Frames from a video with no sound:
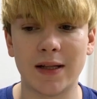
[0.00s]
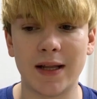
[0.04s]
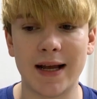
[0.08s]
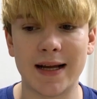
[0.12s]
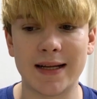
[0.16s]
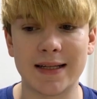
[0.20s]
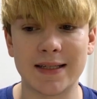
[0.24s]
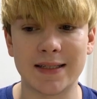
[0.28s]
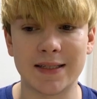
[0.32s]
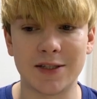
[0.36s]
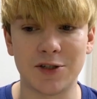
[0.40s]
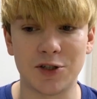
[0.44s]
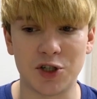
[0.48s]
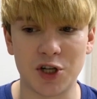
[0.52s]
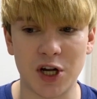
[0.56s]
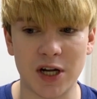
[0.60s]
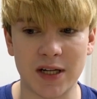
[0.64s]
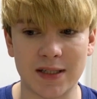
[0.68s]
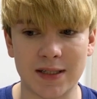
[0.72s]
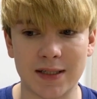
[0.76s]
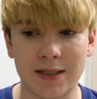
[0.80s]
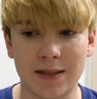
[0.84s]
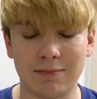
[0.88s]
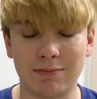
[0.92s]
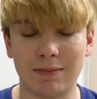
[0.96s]
as
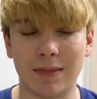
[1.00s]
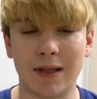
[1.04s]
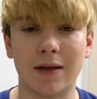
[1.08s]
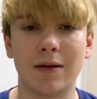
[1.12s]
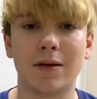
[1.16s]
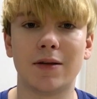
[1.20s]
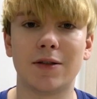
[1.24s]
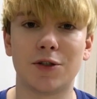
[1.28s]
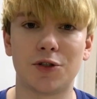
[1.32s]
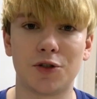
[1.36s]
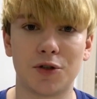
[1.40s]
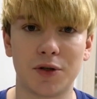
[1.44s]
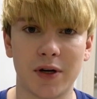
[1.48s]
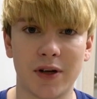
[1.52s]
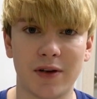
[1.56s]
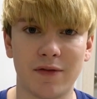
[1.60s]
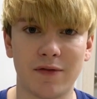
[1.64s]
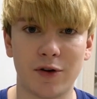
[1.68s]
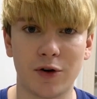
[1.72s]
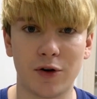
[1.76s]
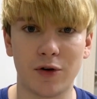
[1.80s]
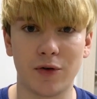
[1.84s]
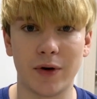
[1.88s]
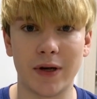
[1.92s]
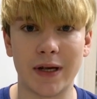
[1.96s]
just the history
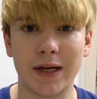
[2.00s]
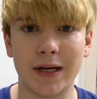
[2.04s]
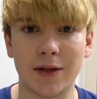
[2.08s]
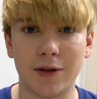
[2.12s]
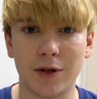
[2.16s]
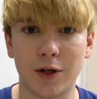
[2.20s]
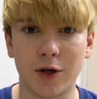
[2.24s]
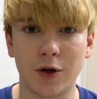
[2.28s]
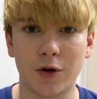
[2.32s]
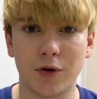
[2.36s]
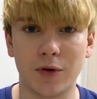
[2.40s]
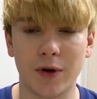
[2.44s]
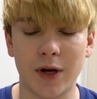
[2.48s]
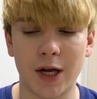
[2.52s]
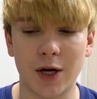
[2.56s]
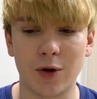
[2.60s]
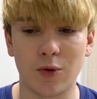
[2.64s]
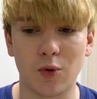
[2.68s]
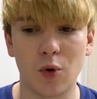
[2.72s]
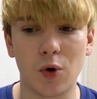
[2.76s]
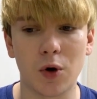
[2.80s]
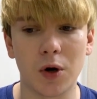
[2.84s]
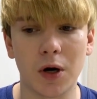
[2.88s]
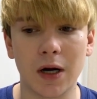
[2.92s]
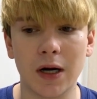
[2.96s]
of Korea and the Korean
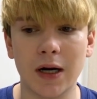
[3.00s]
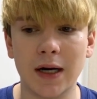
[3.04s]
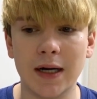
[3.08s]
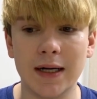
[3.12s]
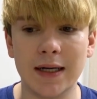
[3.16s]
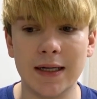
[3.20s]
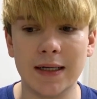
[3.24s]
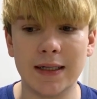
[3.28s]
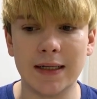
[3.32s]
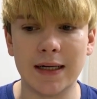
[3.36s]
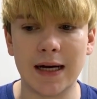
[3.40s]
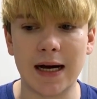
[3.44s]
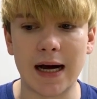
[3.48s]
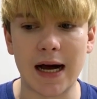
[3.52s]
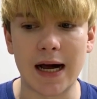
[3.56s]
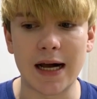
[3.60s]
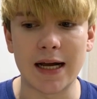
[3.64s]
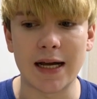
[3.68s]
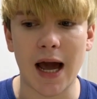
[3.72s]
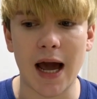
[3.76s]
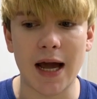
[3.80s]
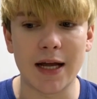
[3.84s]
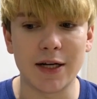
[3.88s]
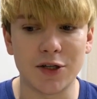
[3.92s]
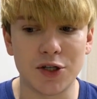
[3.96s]
War.
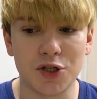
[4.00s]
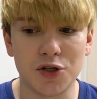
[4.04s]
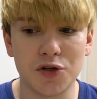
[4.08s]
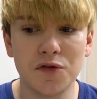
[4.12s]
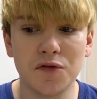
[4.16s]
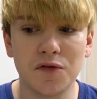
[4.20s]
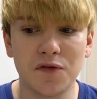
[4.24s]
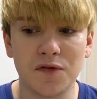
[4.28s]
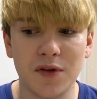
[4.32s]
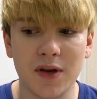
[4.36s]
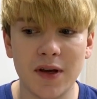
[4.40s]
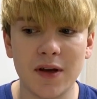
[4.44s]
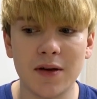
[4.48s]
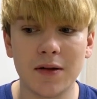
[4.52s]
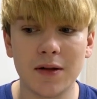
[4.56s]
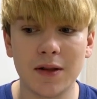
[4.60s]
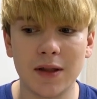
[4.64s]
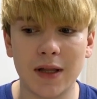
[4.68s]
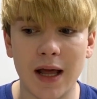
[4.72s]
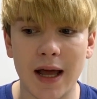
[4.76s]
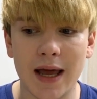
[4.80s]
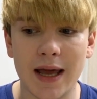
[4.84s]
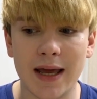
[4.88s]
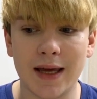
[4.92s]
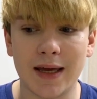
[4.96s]
I do feel
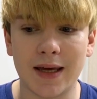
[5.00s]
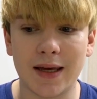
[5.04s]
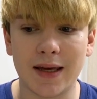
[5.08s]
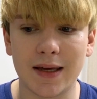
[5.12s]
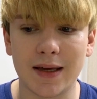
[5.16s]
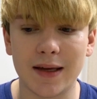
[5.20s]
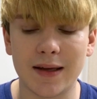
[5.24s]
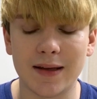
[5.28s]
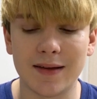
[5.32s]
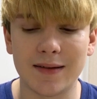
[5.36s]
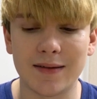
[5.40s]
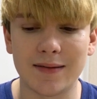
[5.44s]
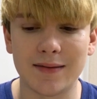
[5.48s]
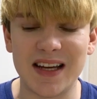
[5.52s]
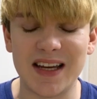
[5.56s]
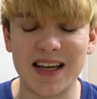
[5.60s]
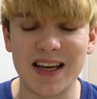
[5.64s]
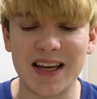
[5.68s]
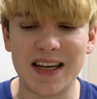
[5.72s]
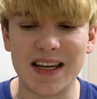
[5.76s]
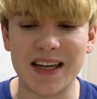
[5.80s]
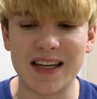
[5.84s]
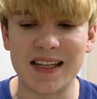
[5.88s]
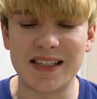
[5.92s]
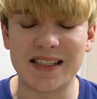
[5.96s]
like
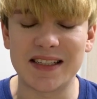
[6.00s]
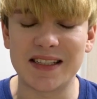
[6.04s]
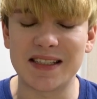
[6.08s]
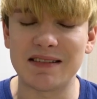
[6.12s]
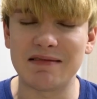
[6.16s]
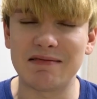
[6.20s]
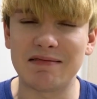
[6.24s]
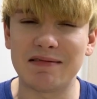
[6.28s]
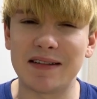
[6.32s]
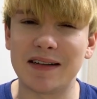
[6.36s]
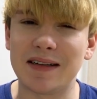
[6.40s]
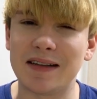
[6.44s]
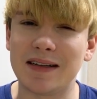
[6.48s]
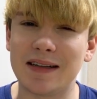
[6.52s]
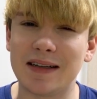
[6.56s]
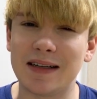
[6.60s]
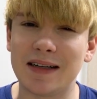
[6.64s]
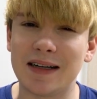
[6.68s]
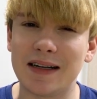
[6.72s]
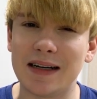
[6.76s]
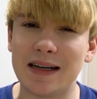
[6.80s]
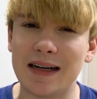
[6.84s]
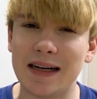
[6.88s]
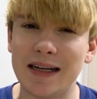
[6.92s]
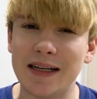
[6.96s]
it's
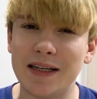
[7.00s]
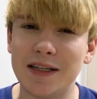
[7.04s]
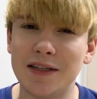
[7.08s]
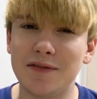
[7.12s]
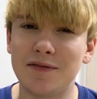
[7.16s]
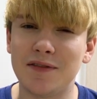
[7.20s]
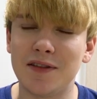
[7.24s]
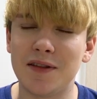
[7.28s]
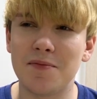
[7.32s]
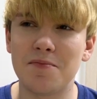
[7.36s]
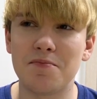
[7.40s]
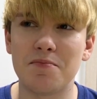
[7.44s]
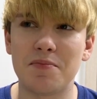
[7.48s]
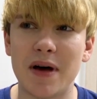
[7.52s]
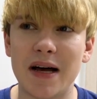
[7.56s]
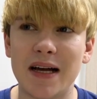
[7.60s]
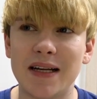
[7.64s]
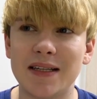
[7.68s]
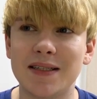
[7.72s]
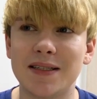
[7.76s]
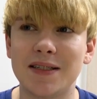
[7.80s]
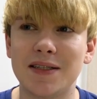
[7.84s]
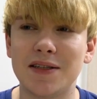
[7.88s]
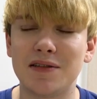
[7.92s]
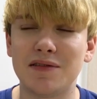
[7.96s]
kind of the
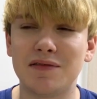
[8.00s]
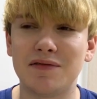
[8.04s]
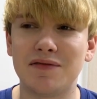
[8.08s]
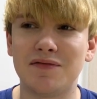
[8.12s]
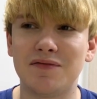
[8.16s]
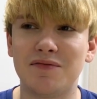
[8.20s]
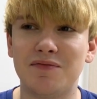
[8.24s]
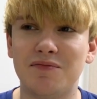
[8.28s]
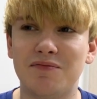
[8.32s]
best of